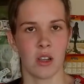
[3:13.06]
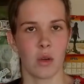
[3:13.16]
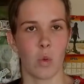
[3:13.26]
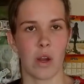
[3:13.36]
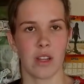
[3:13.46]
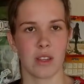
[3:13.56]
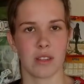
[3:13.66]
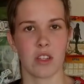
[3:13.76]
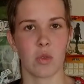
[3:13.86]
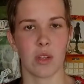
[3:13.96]
wearing
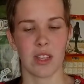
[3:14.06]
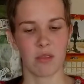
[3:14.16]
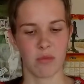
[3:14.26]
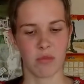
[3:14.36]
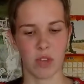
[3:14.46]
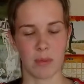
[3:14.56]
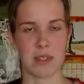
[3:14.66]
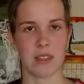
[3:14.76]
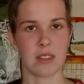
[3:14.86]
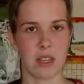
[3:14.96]
this and doing, like,
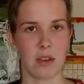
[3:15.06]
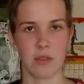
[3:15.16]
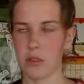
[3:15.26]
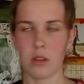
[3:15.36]
flips and stuff.